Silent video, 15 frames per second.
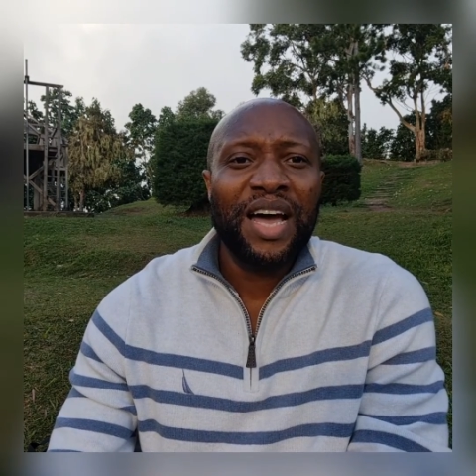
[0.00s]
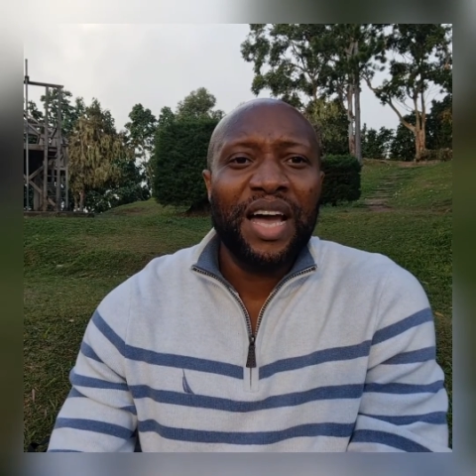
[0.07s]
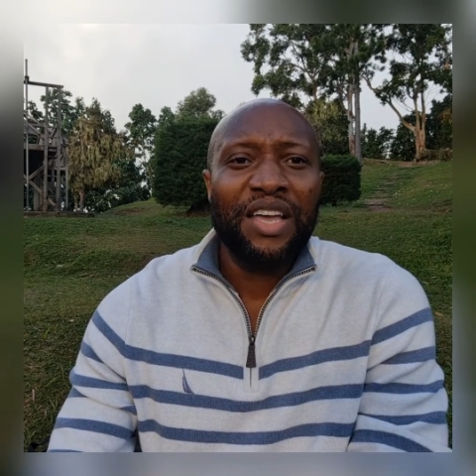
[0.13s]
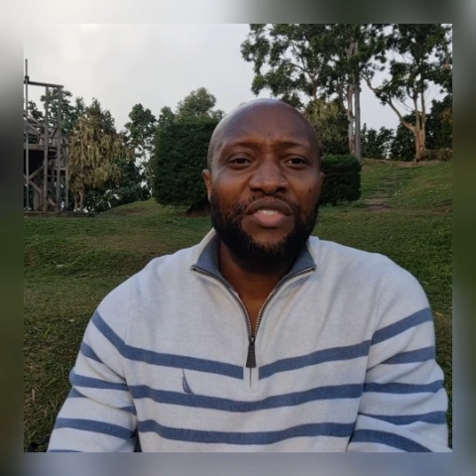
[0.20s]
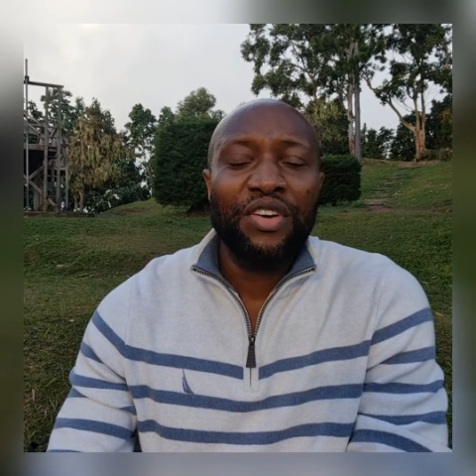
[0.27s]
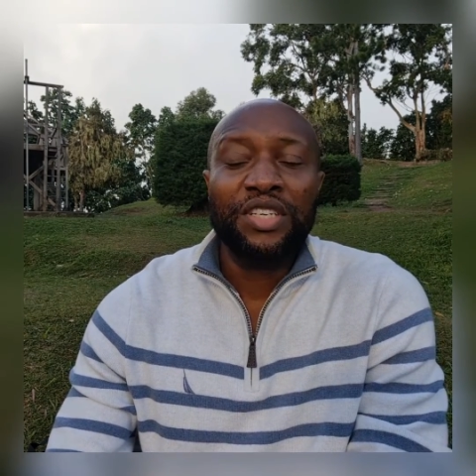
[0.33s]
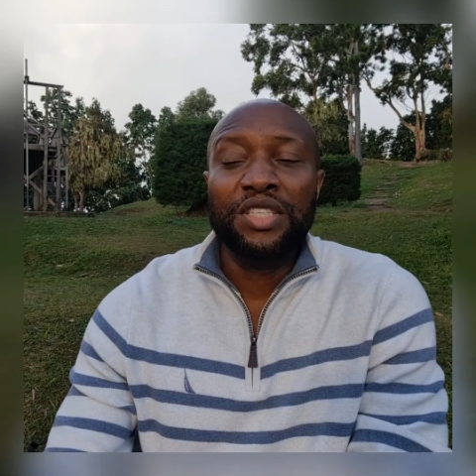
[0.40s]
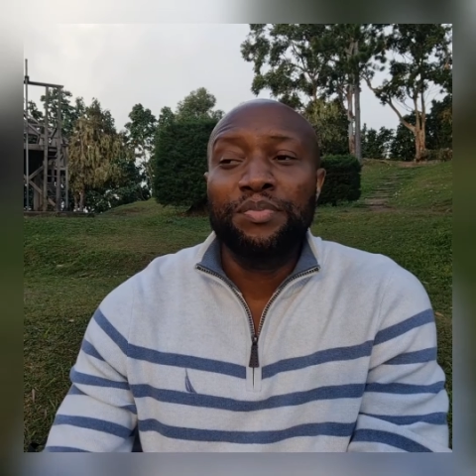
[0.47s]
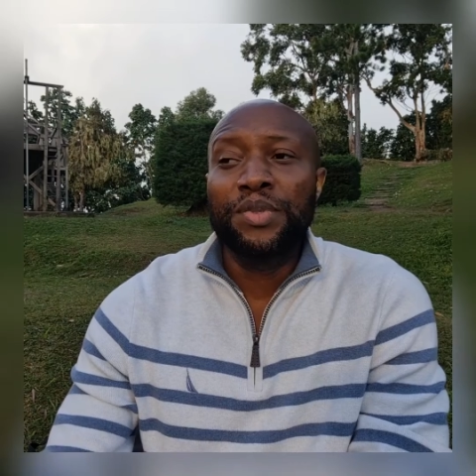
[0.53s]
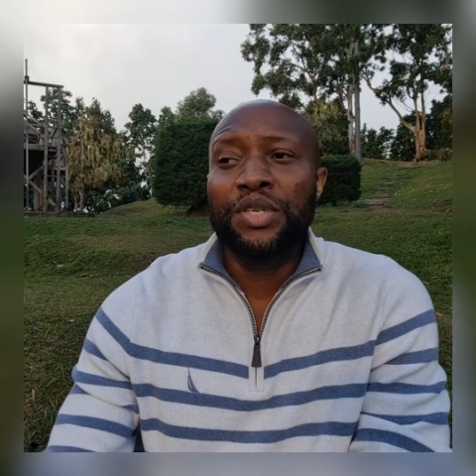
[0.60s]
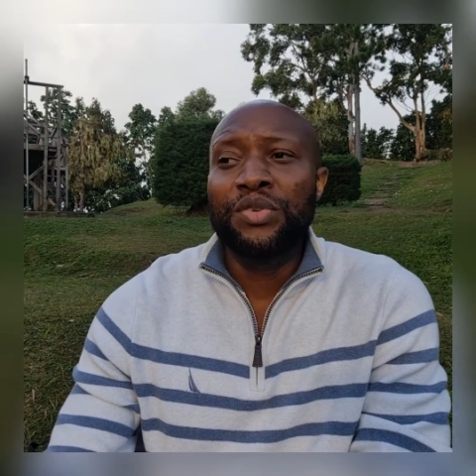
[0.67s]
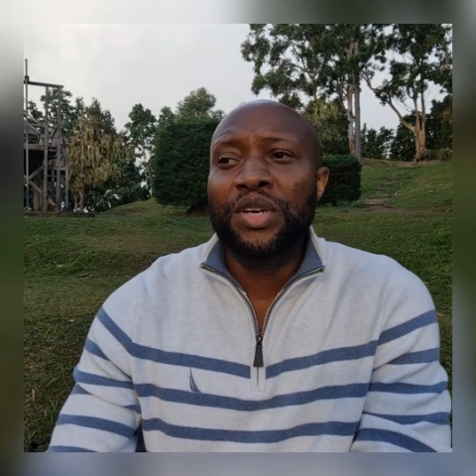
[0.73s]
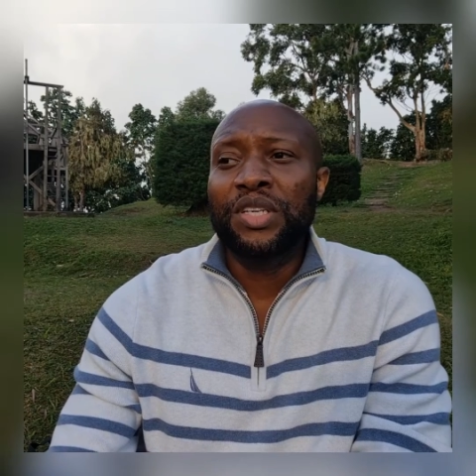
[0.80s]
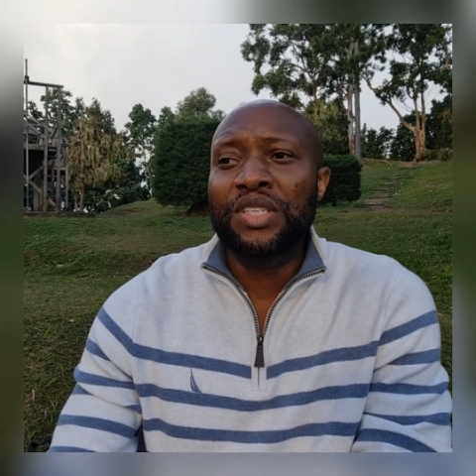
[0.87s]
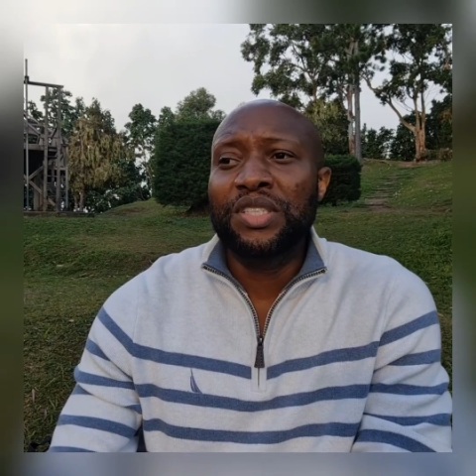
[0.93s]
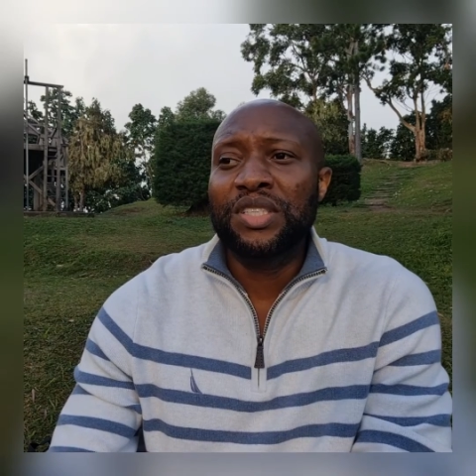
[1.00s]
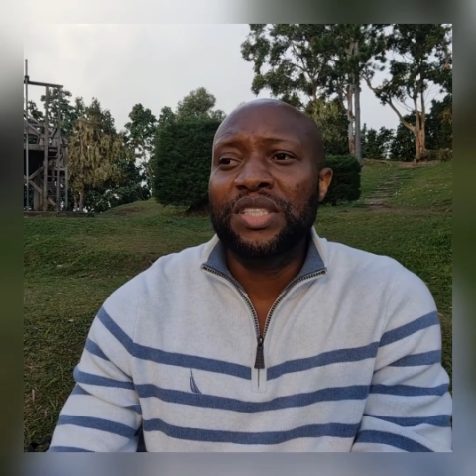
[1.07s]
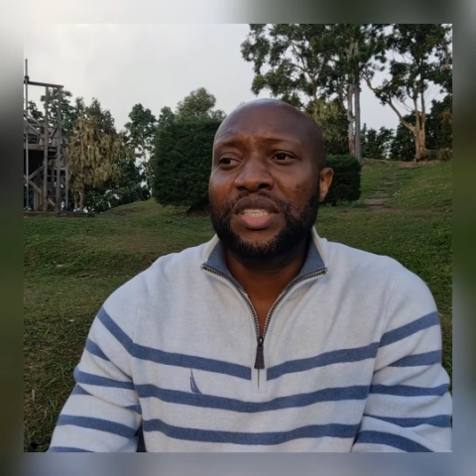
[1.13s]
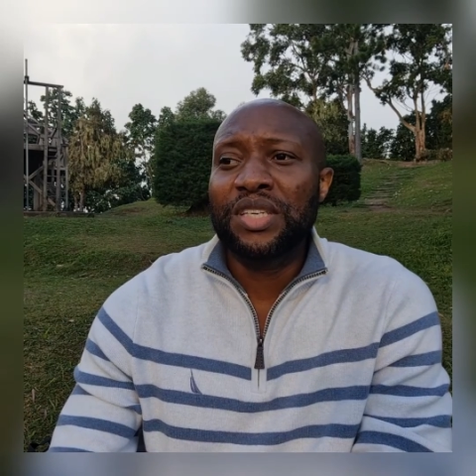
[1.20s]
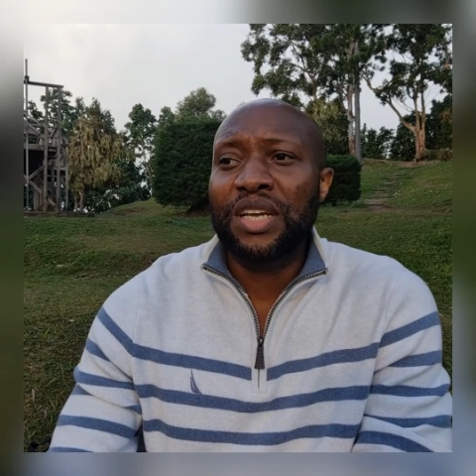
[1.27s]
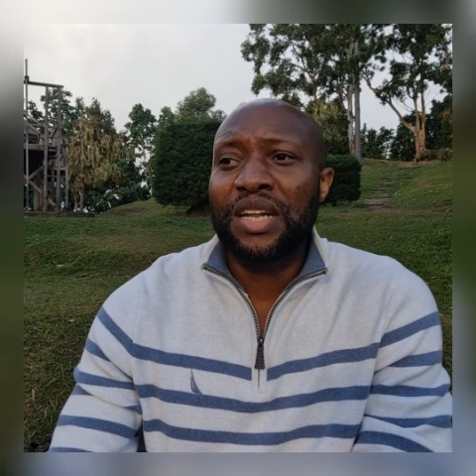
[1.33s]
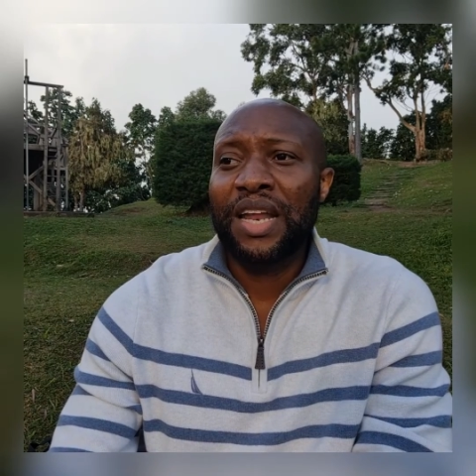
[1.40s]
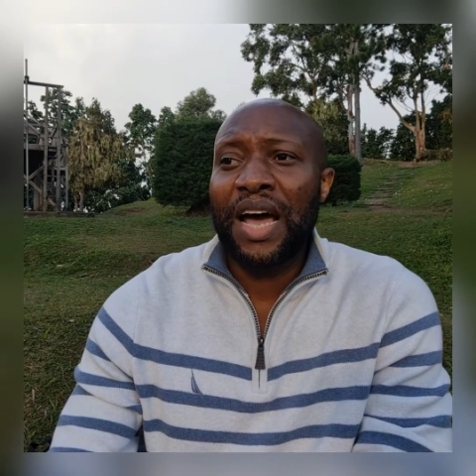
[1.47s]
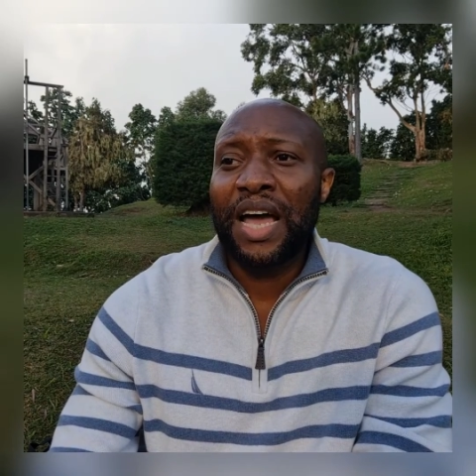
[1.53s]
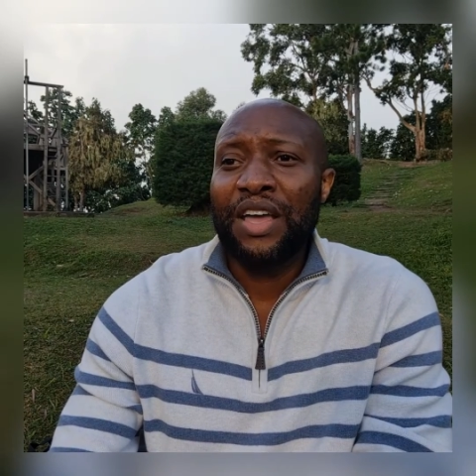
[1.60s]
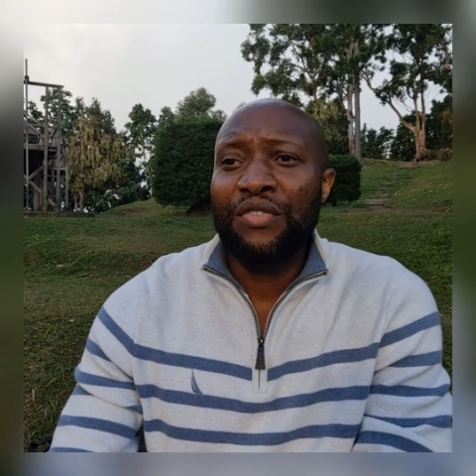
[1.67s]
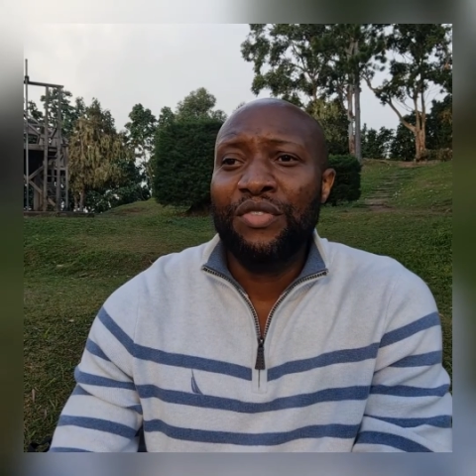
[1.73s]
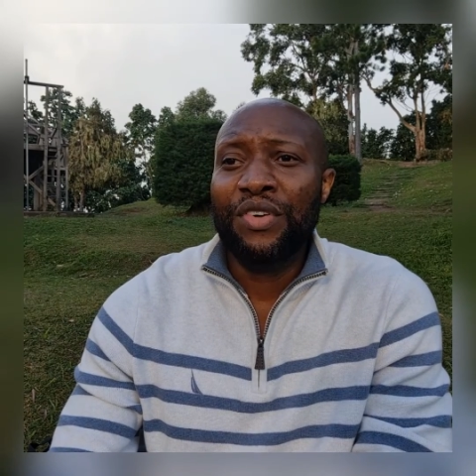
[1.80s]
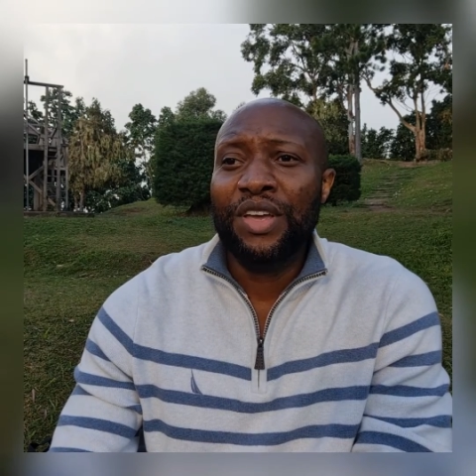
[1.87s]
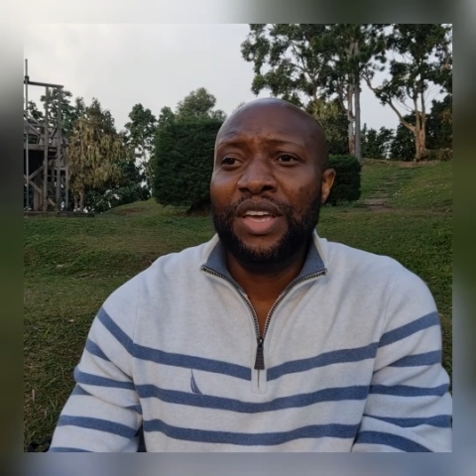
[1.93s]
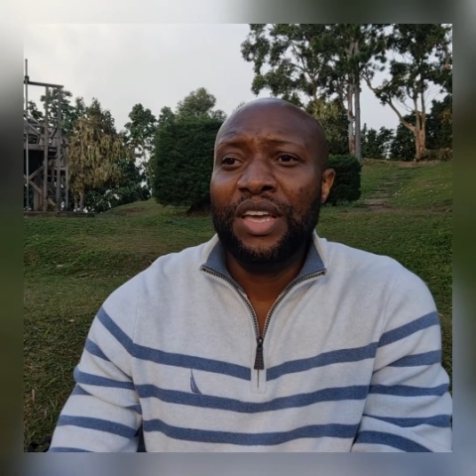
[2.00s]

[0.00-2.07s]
life